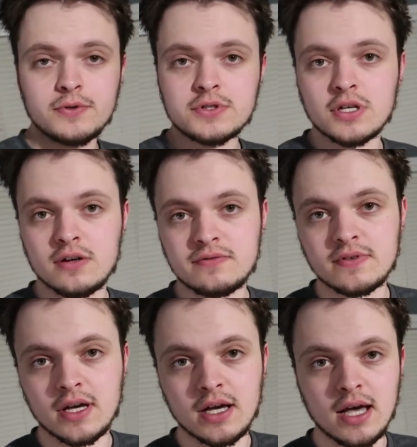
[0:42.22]
first off,
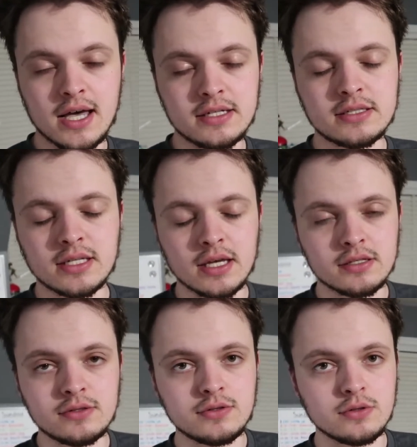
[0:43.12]
uh, I
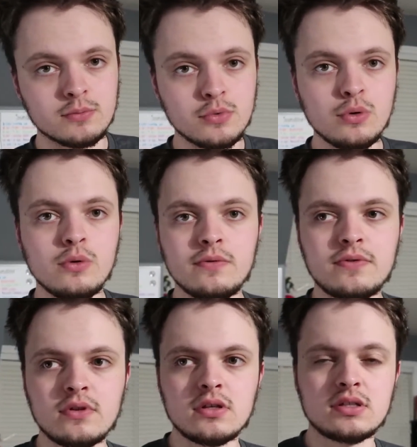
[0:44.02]
decided to
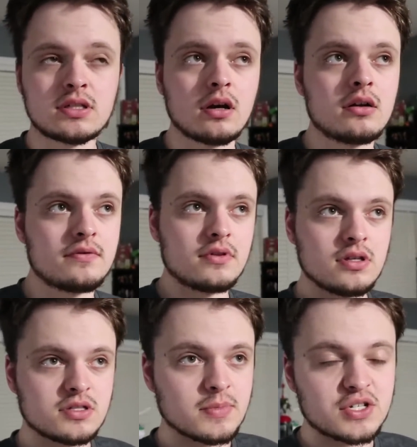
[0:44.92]
move the start of
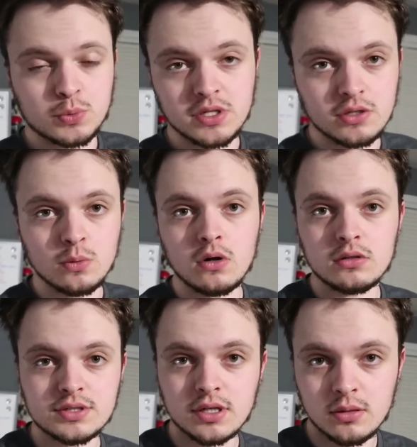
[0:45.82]
the Smash Wii U
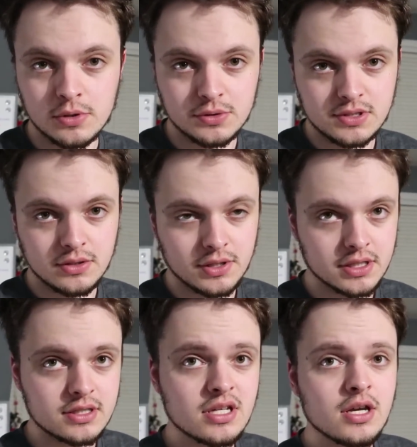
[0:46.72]
All-Star Mode
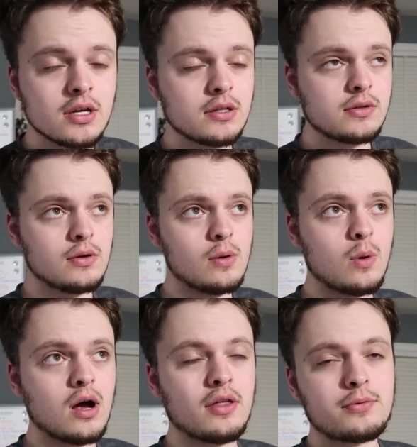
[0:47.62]
series
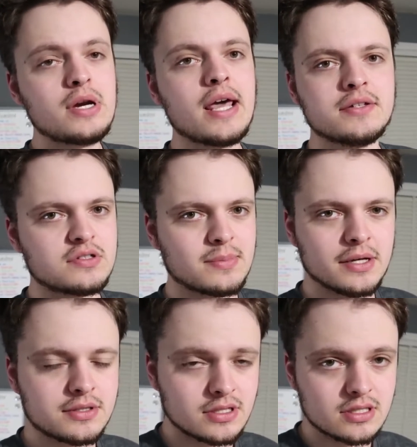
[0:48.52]
to uh, three days from now.
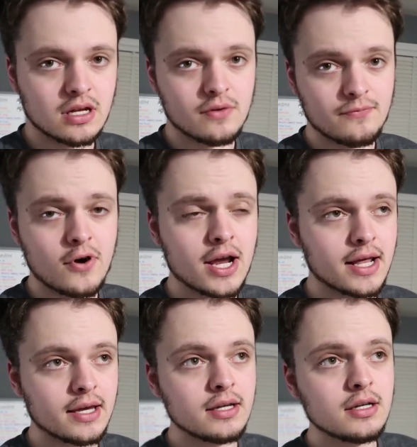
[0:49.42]
It's going to start on
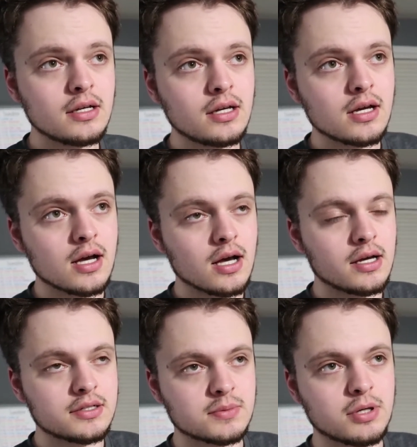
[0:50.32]
Friday
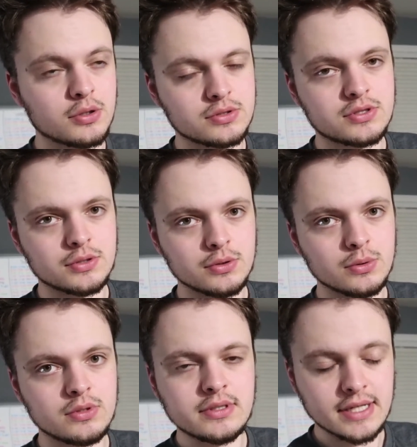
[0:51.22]
uh, as opposed
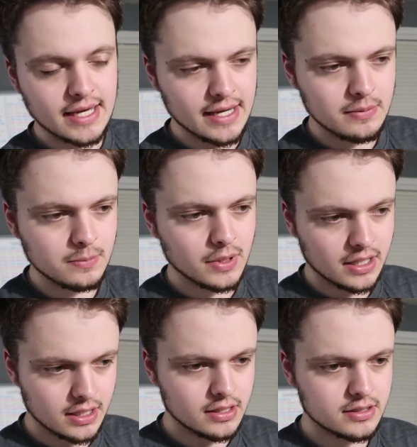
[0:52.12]
to today
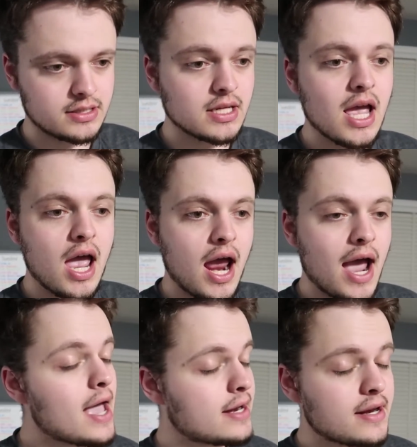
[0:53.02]
because
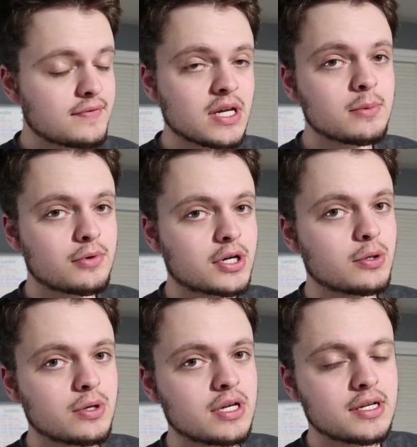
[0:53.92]
I didn't have time to
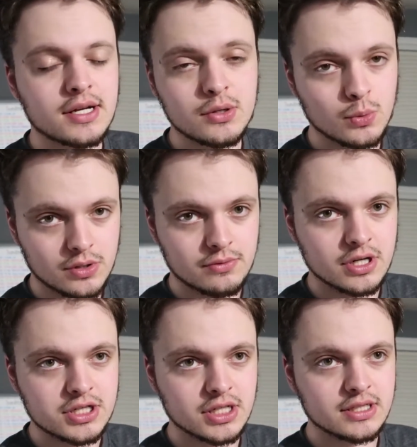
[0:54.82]
record it and I didn't want to
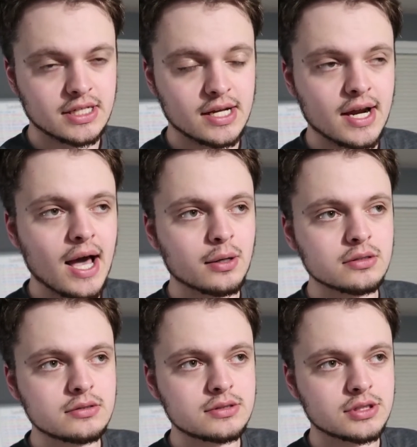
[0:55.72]
rush it to get it
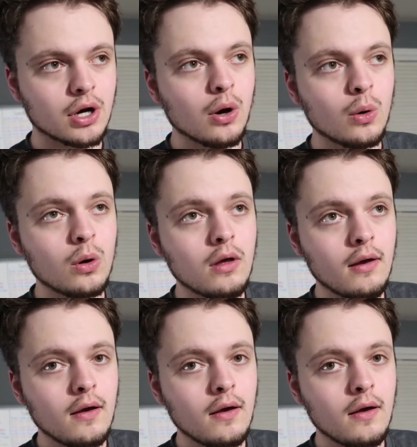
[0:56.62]
out, so